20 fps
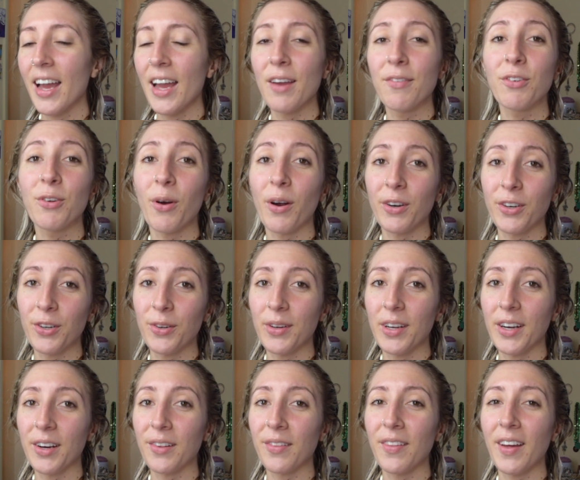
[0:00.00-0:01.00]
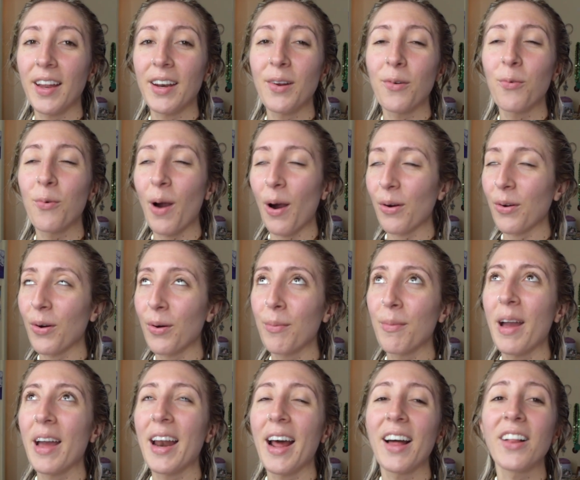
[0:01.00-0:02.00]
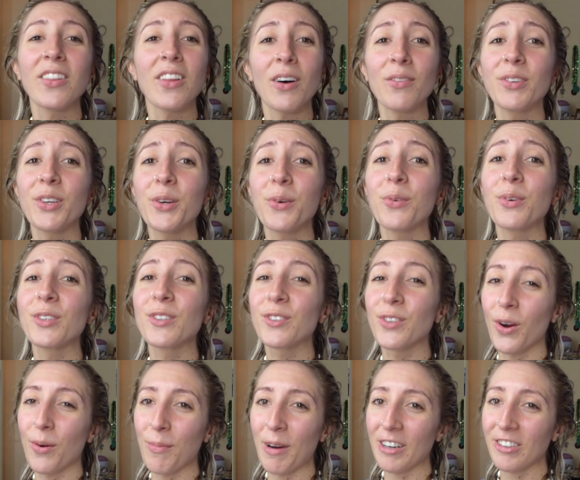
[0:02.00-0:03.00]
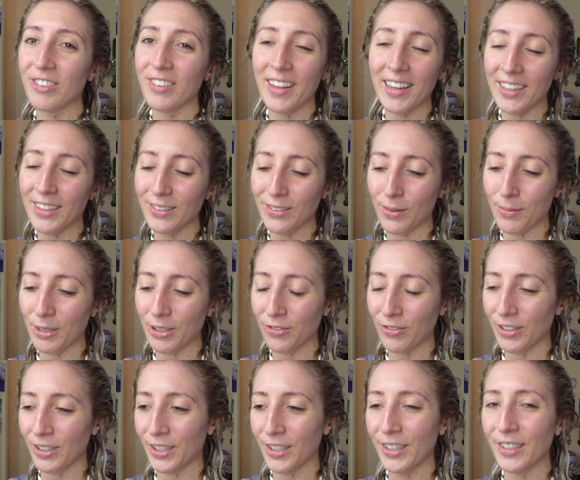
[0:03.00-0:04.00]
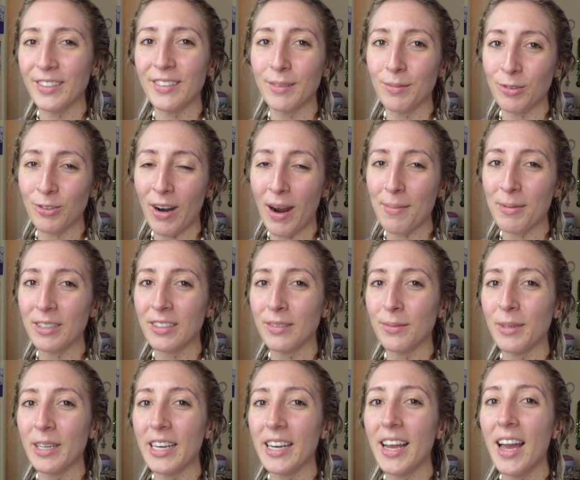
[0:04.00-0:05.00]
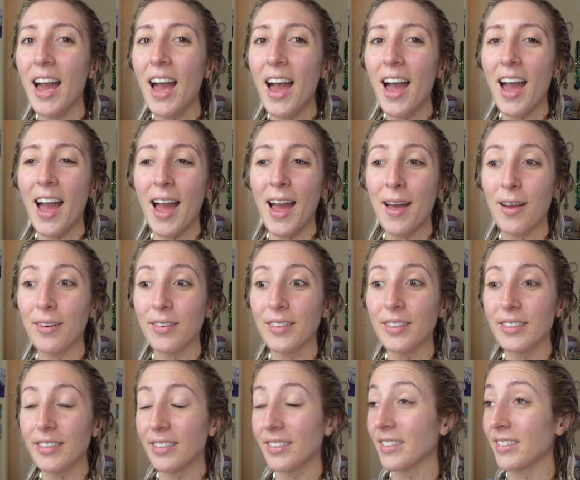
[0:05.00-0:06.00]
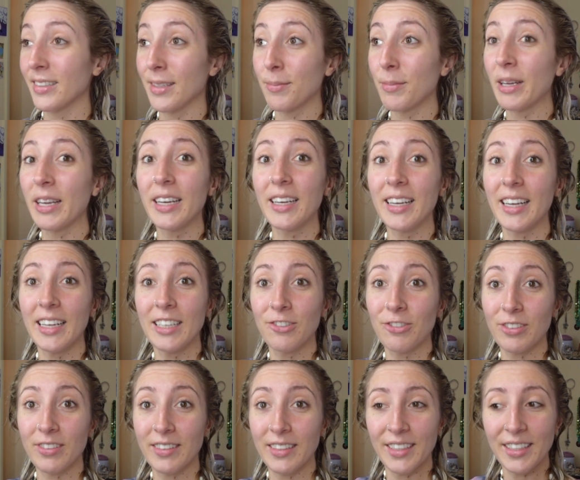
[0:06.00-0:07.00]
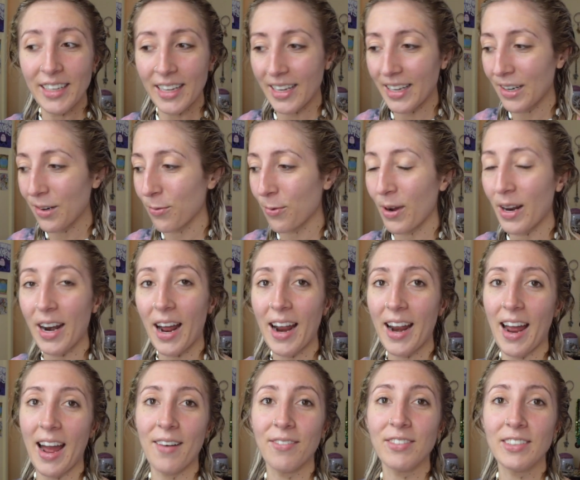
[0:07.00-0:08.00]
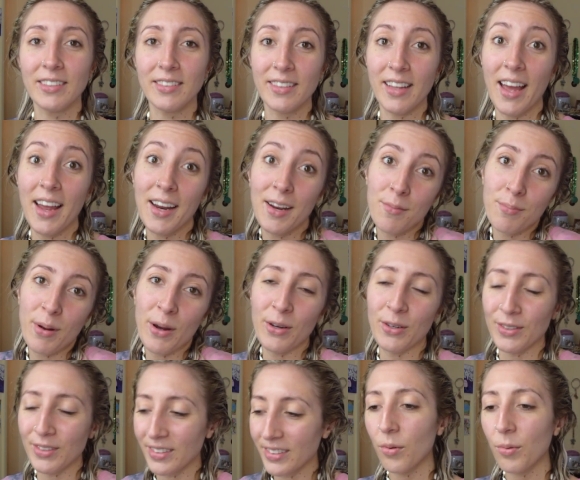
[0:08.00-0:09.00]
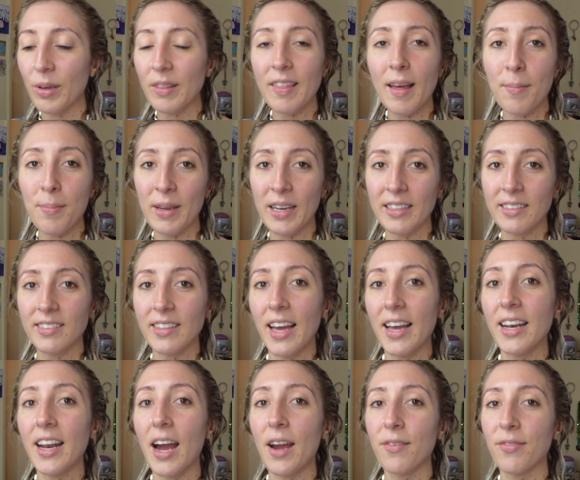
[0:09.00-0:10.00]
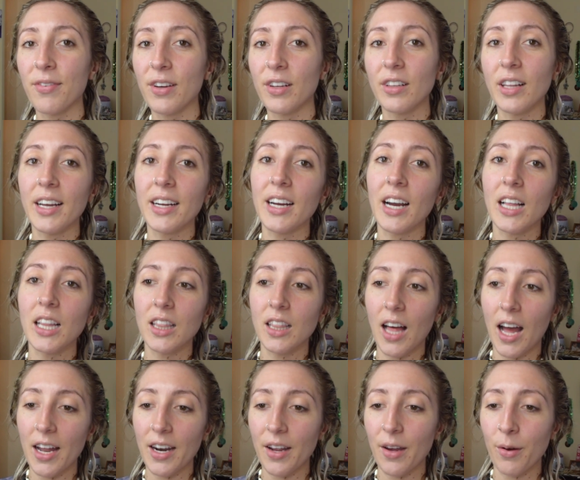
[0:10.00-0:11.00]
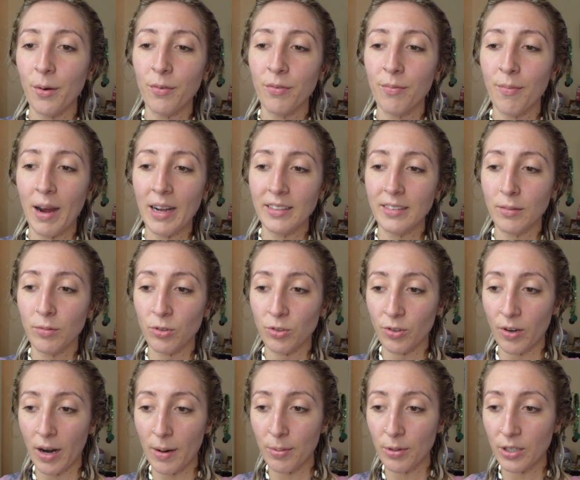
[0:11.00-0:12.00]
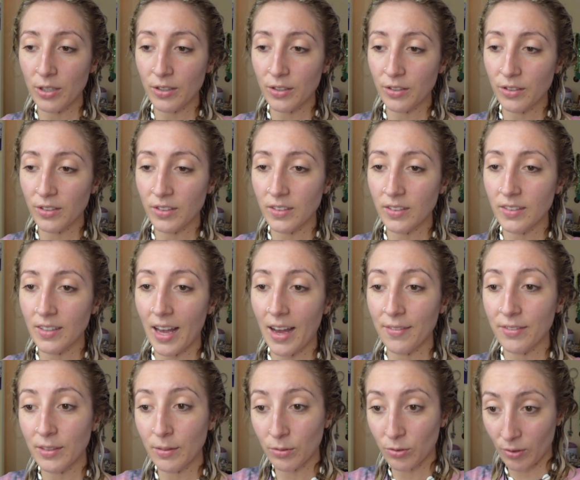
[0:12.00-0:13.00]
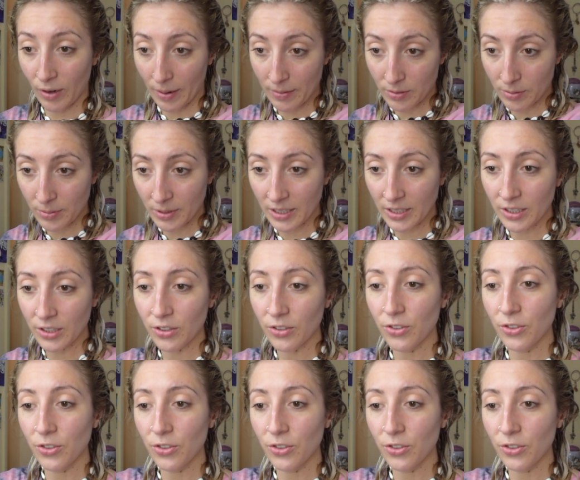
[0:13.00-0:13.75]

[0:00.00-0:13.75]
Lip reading: If you are new here, then welcome, and I love you so much. Thank you so much for subscribing to me and seeming interested in what I have to say and post. With that being said, I feel like a lot of my subscribers have subscribed to me